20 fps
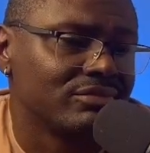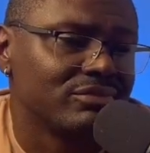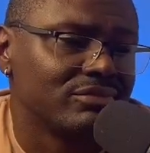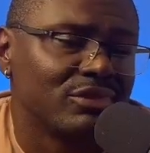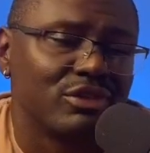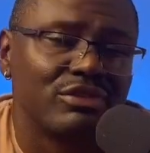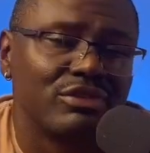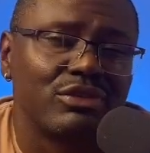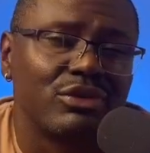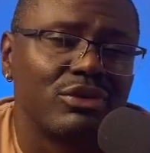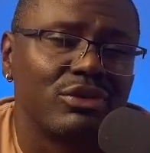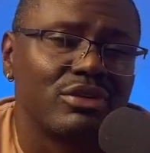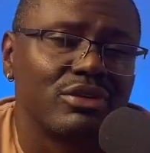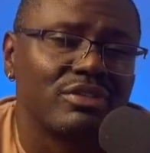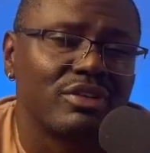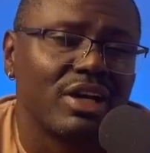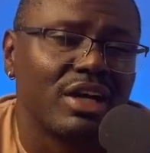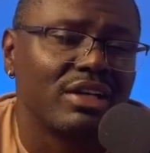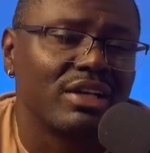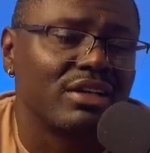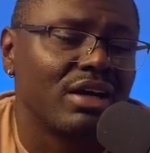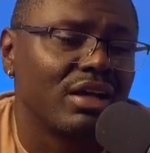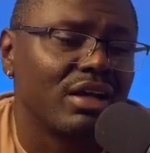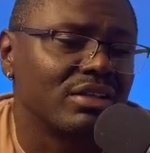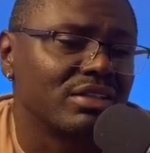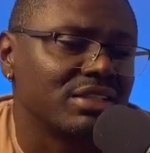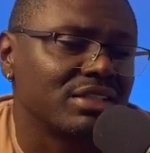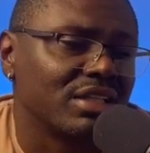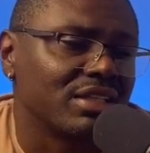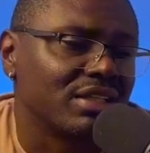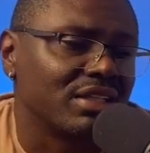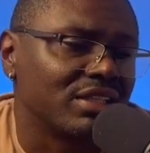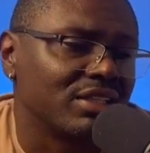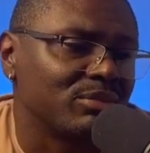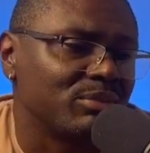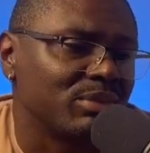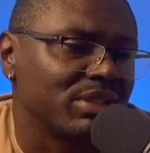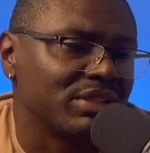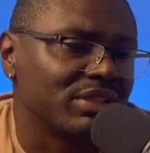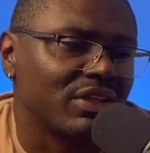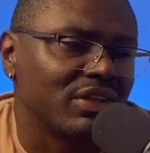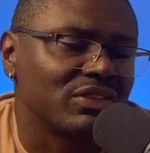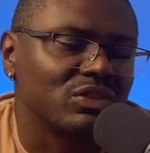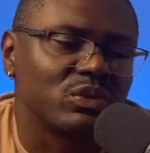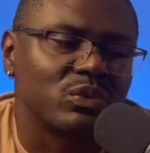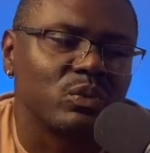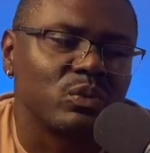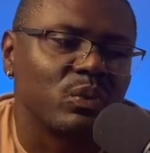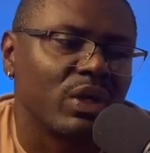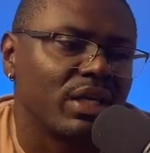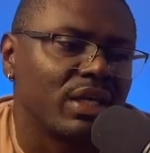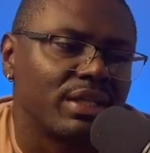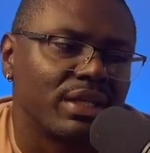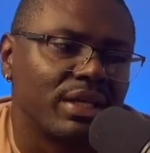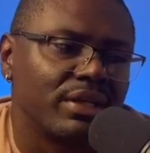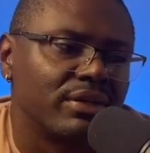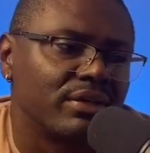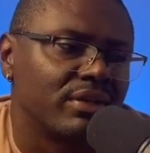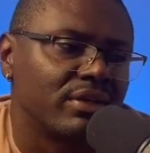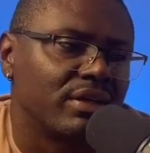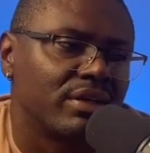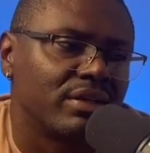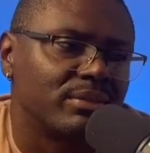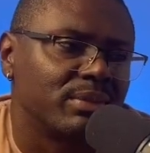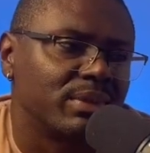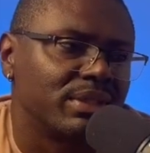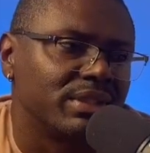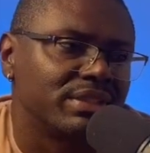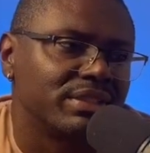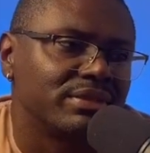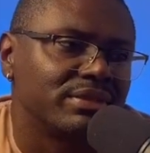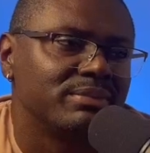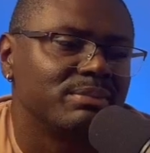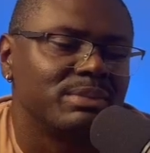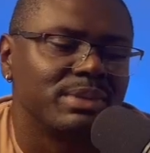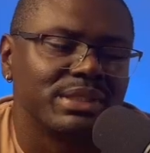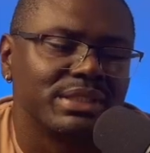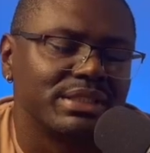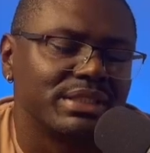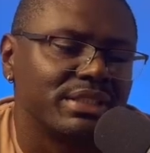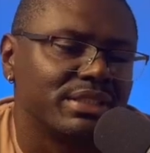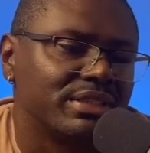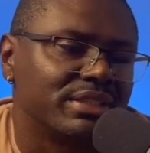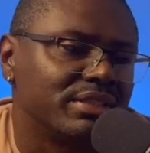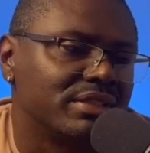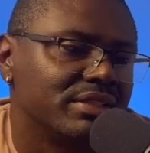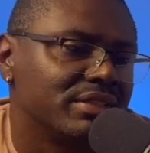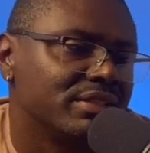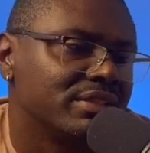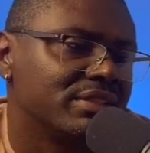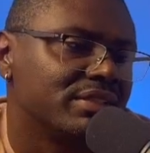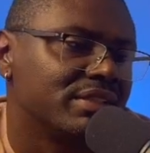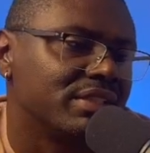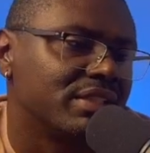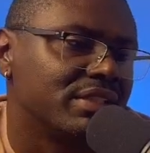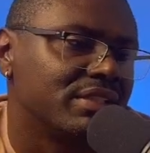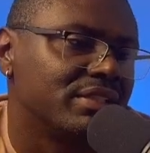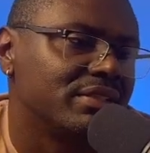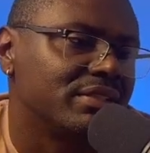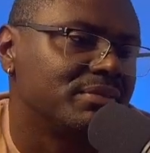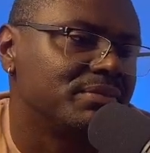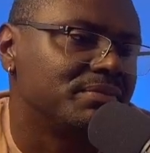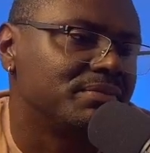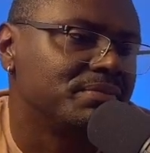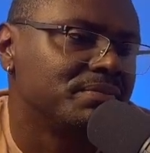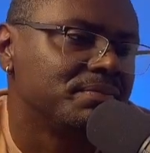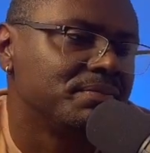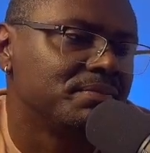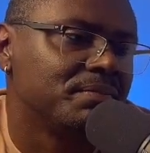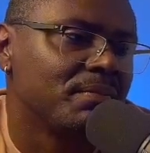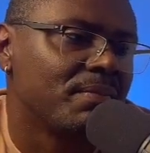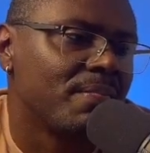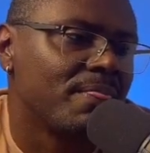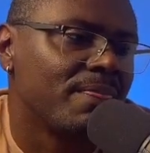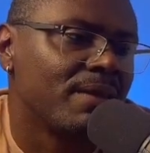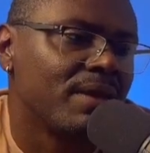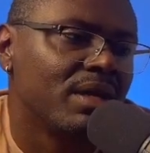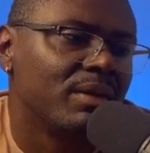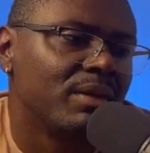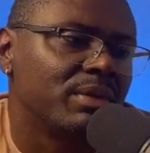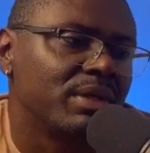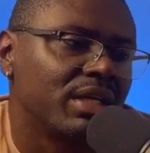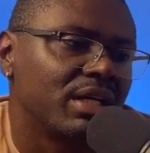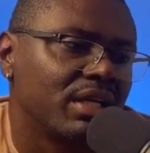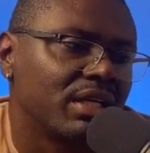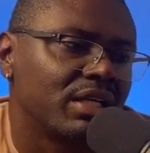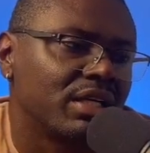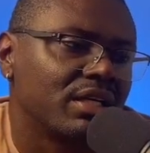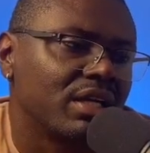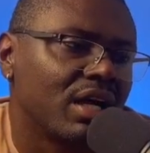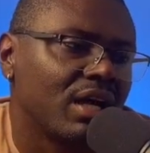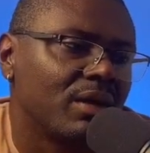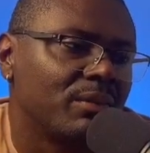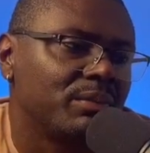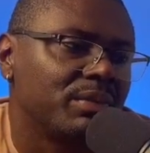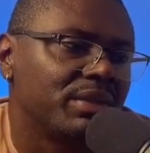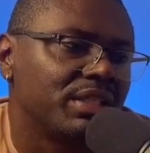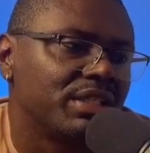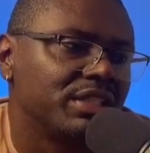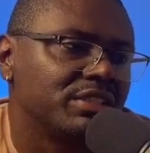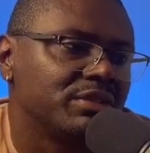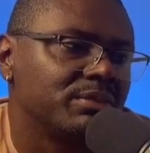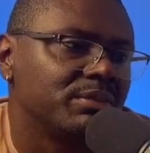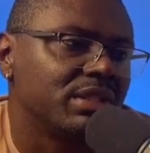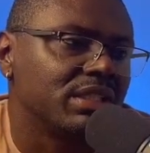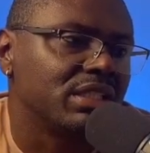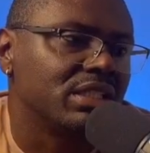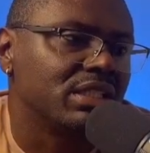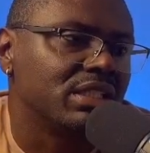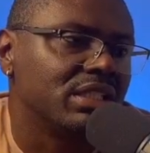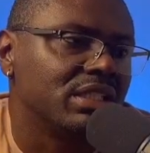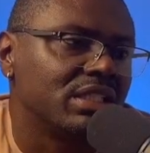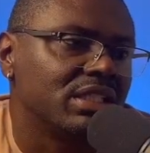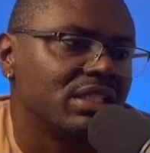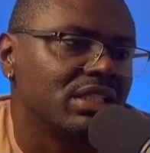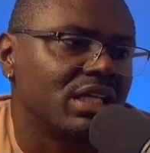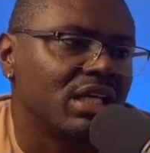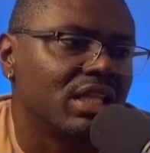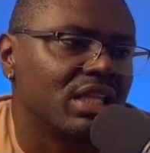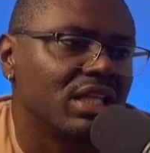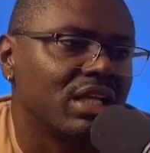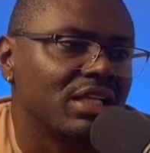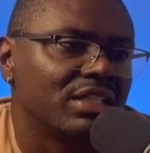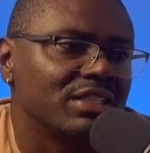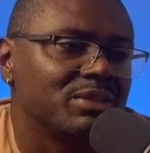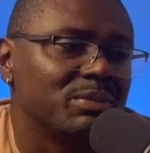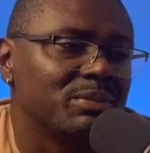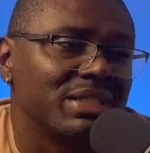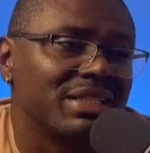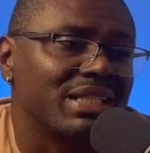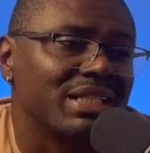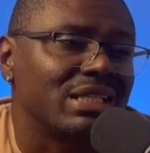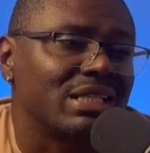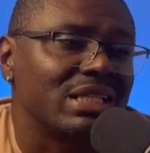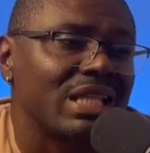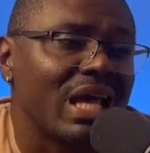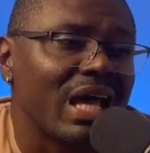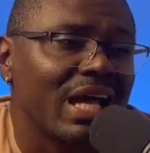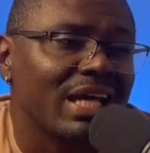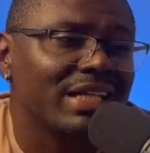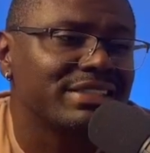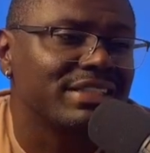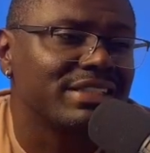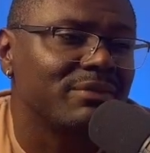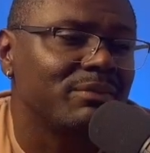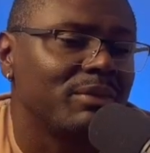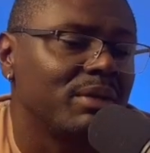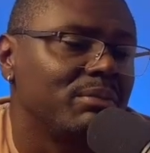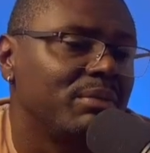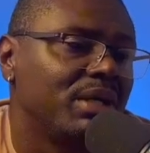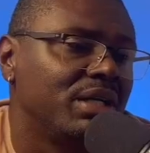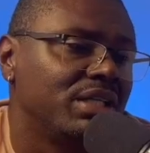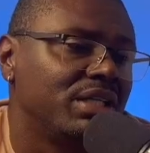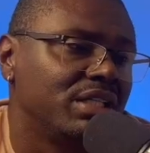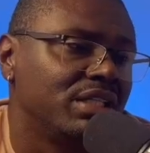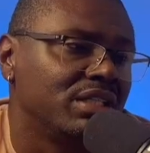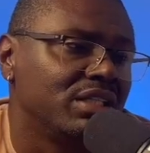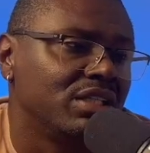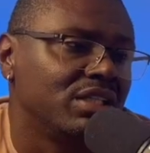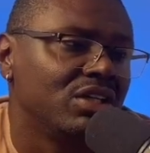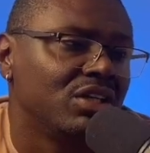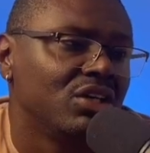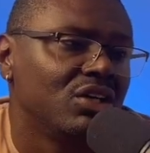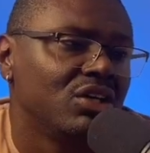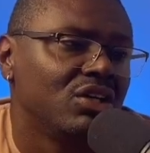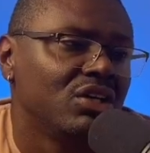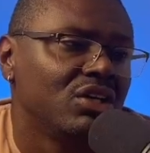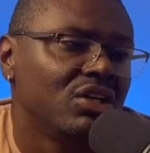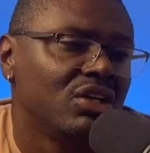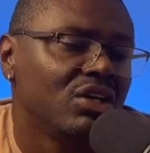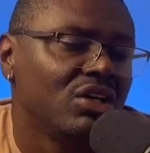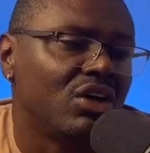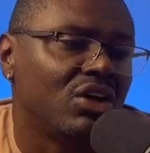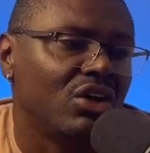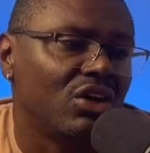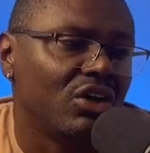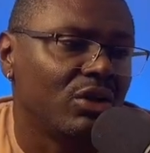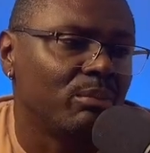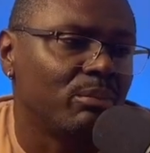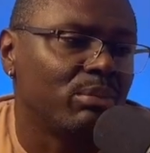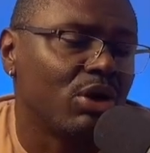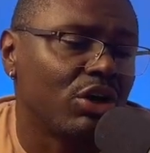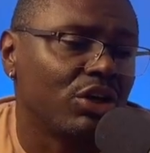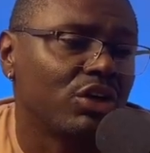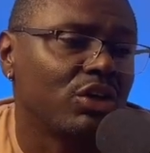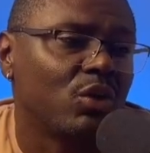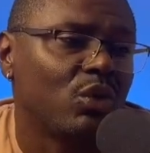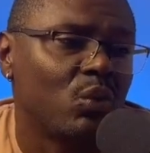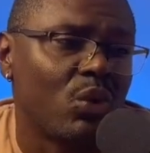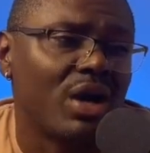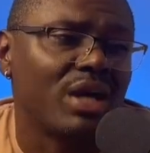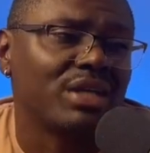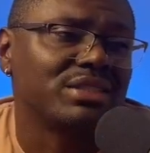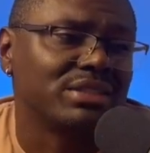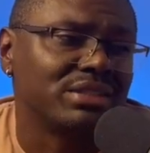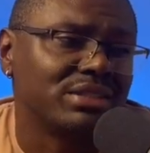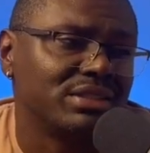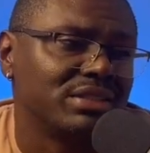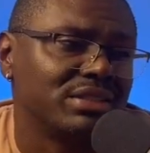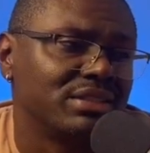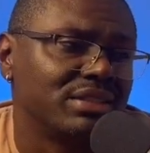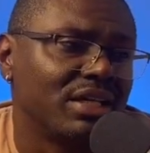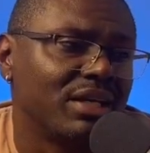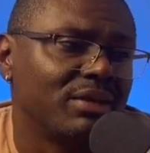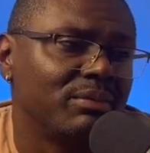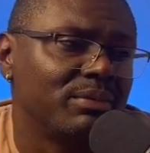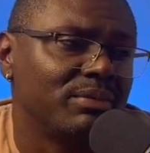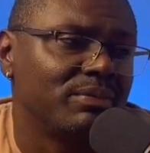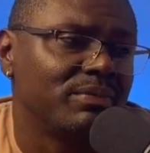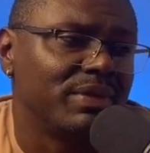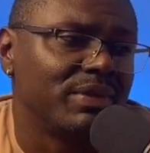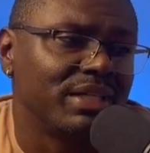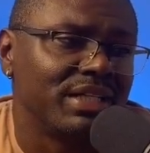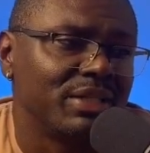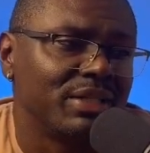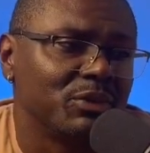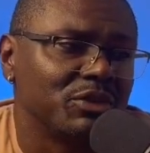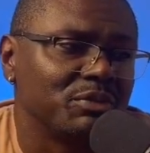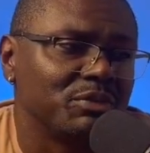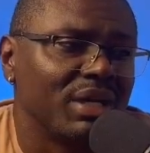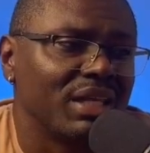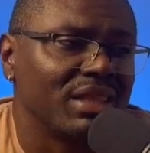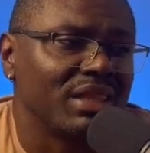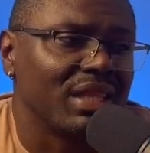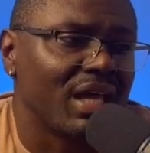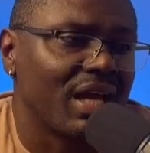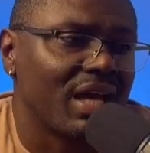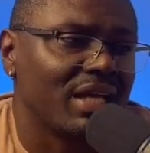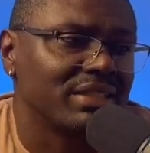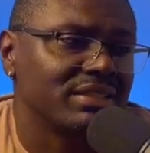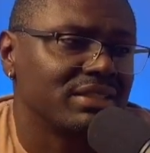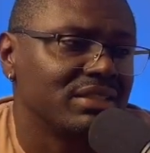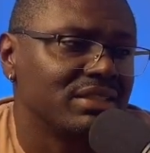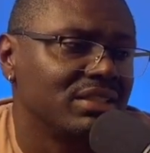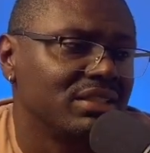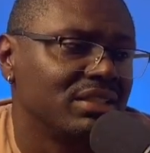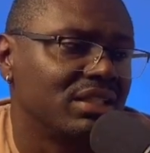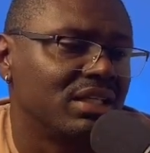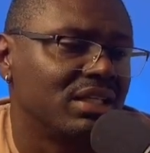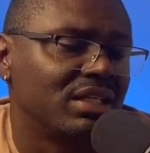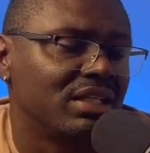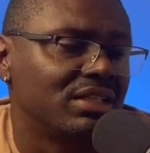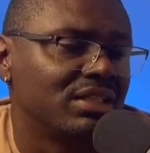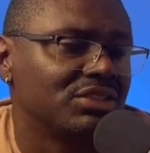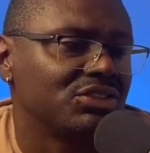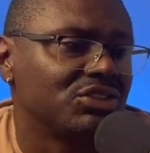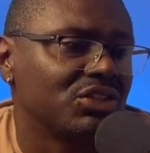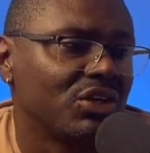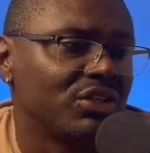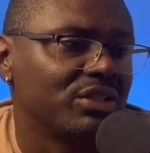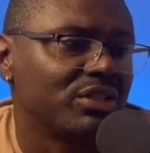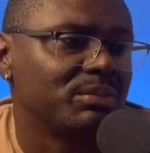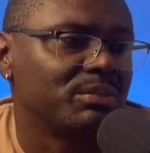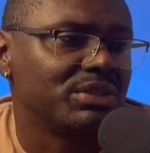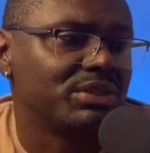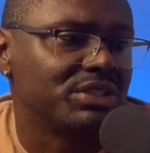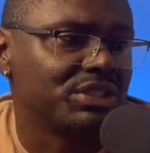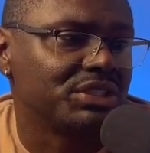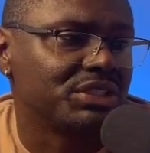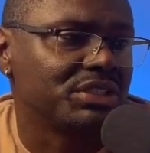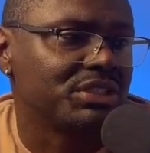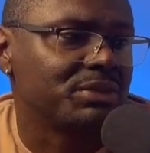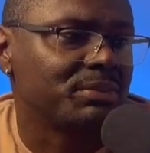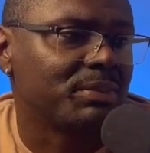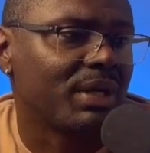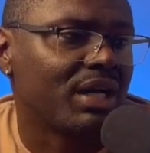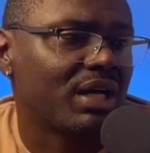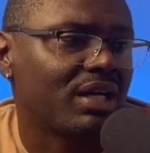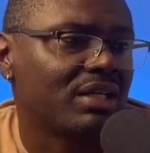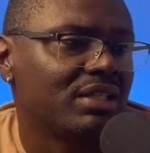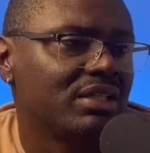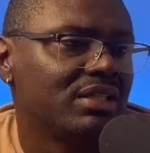$4 or $5, I think, but that was way later on. But still, but yeah, Kyle Pitts, Malik, and then I spent the last of my money on Parker Washington. And he was my last starting position spot,